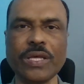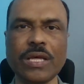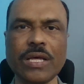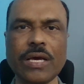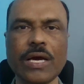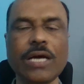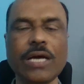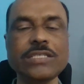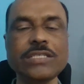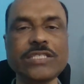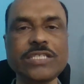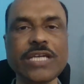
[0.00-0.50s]

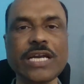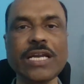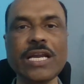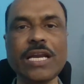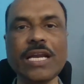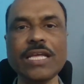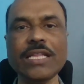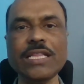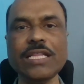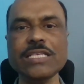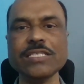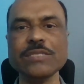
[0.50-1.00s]
And
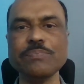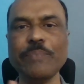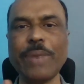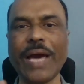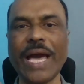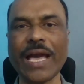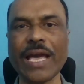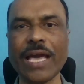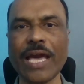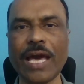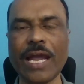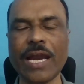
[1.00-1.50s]
generally this
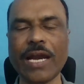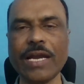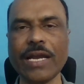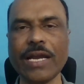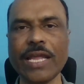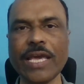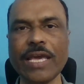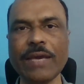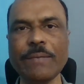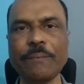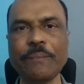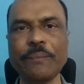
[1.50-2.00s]
bank
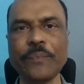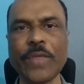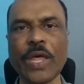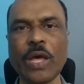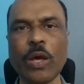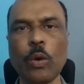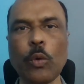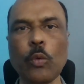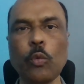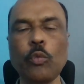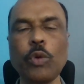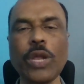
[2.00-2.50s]
guarantee
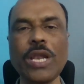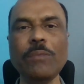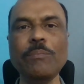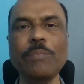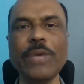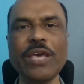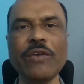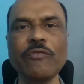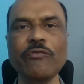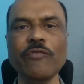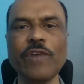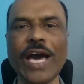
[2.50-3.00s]
will
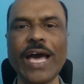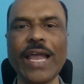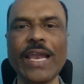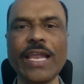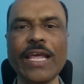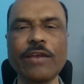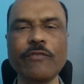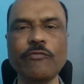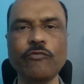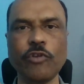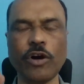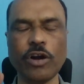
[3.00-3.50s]
be
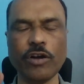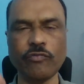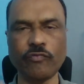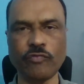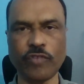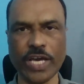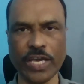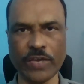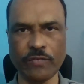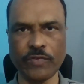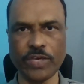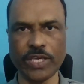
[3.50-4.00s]
valid for
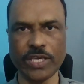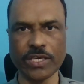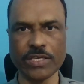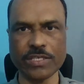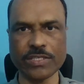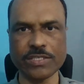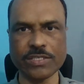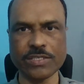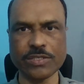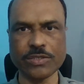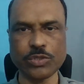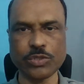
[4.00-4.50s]
5
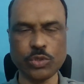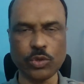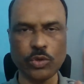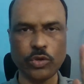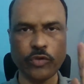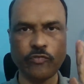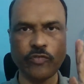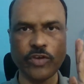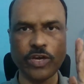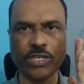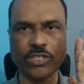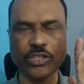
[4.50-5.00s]
years. So
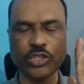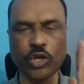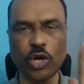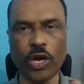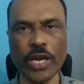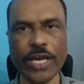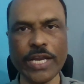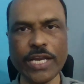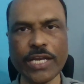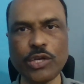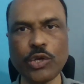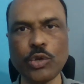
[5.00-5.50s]
if you are
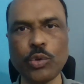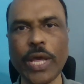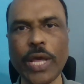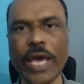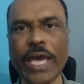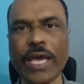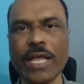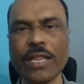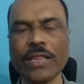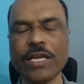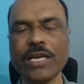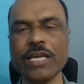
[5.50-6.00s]
joining
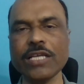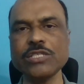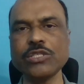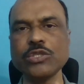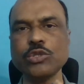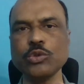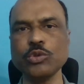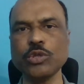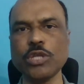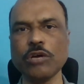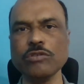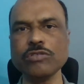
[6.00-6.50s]
today, that is
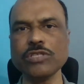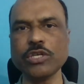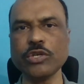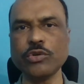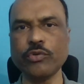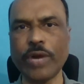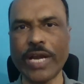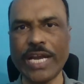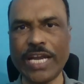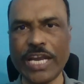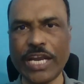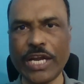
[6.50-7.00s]

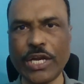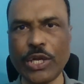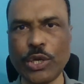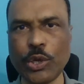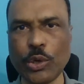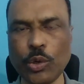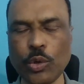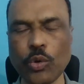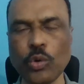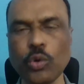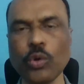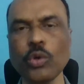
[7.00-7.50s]

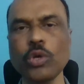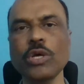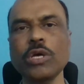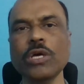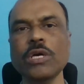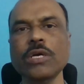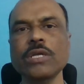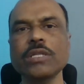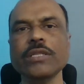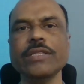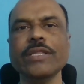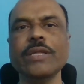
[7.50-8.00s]
2022,
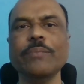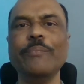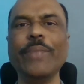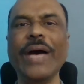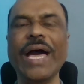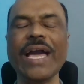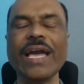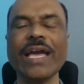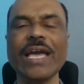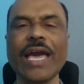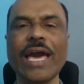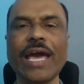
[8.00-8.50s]
the
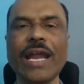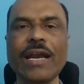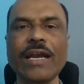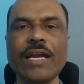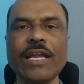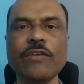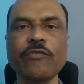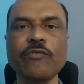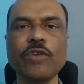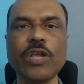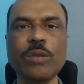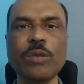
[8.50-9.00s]
bank
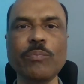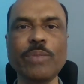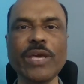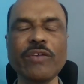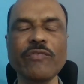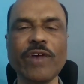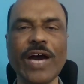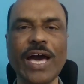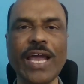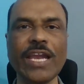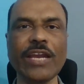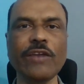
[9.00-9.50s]
guarantee will be
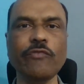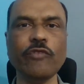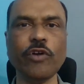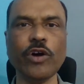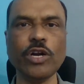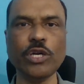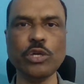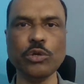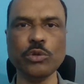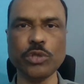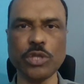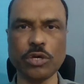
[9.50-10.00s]
valid
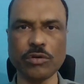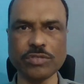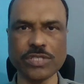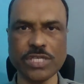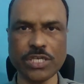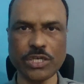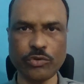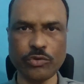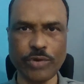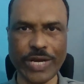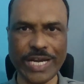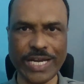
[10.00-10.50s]
for
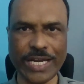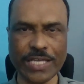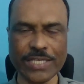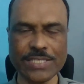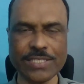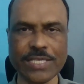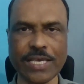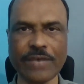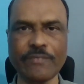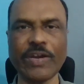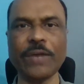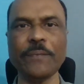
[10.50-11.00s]

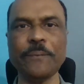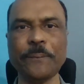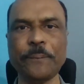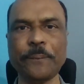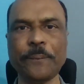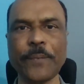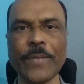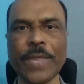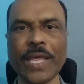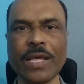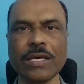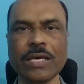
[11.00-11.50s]
2027.
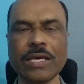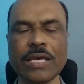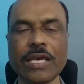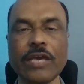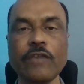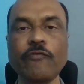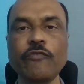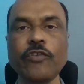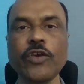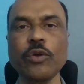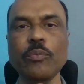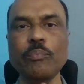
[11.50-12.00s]

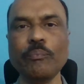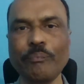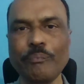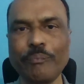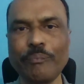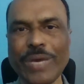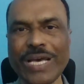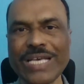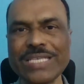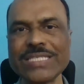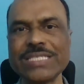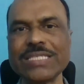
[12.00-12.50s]
If you
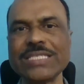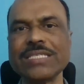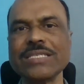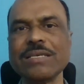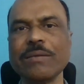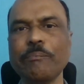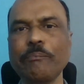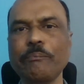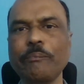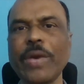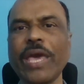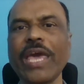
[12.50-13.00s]

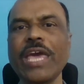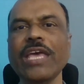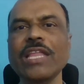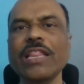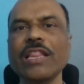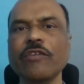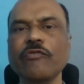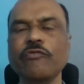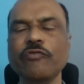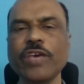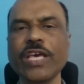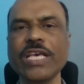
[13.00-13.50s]
miss paying
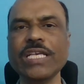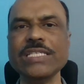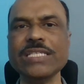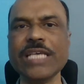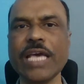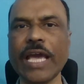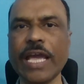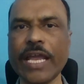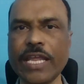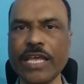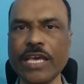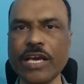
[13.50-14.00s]
the fees
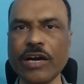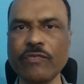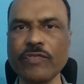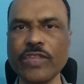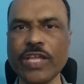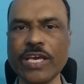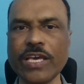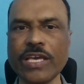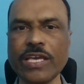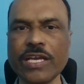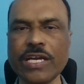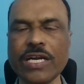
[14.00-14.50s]
any of
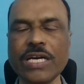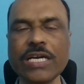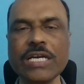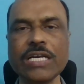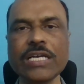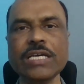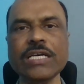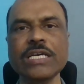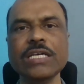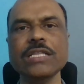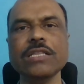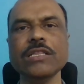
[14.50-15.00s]
the
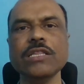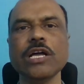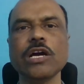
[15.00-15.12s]
year, the